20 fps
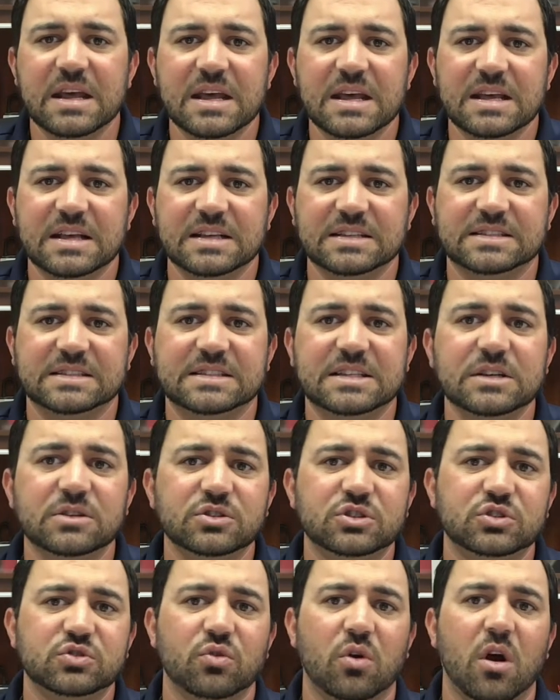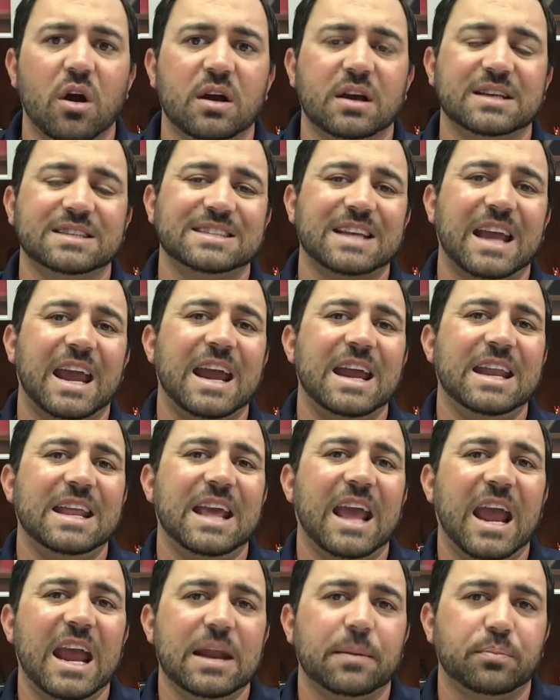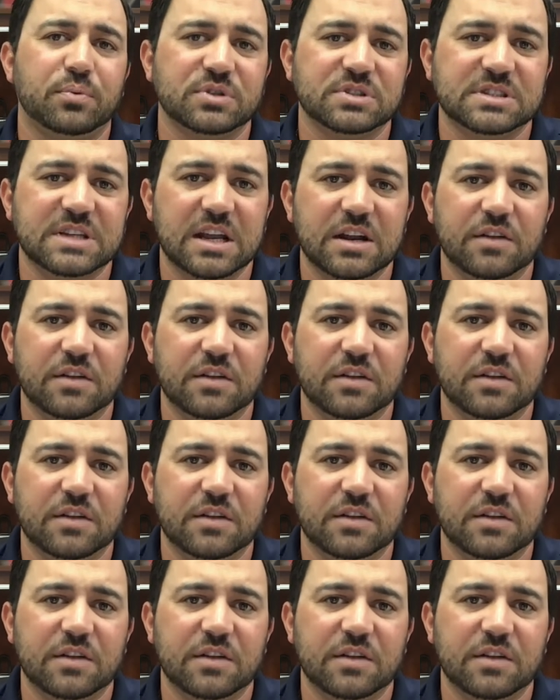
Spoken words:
is still strong because 88%